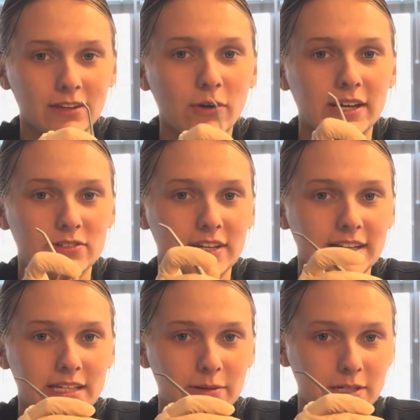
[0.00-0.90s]
Okay, so the
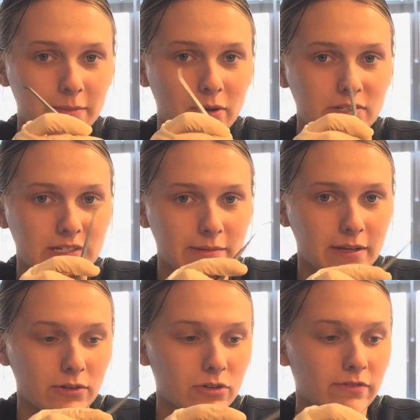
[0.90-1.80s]
next thing I'm going to talk about is the
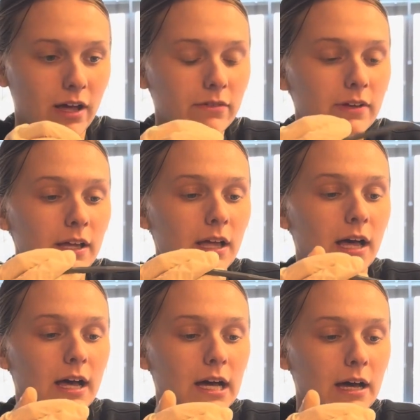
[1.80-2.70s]
semilunar valve.
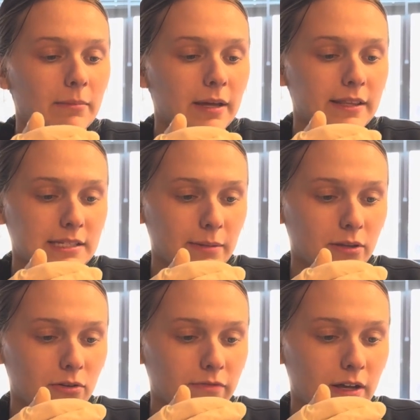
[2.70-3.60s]
And the
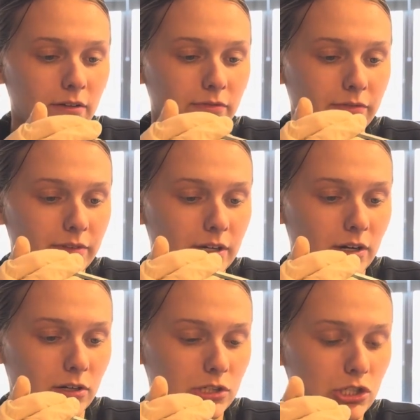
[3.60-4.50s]
semilunar valve, there
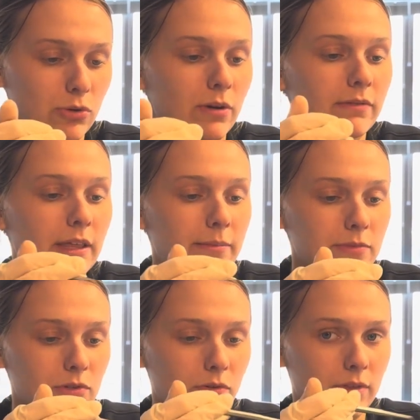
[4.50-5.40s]
are two of them,
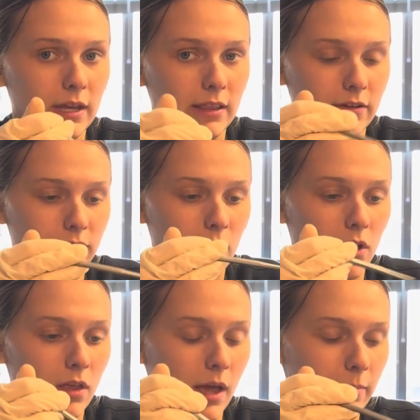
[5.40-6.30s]
and they
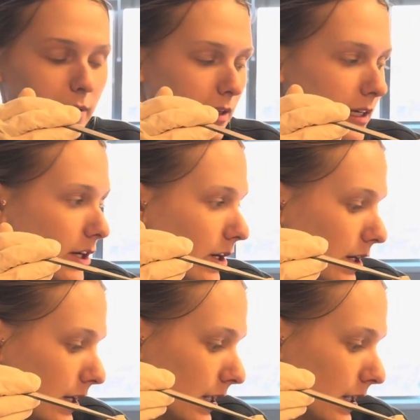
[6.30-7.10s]
fall up here.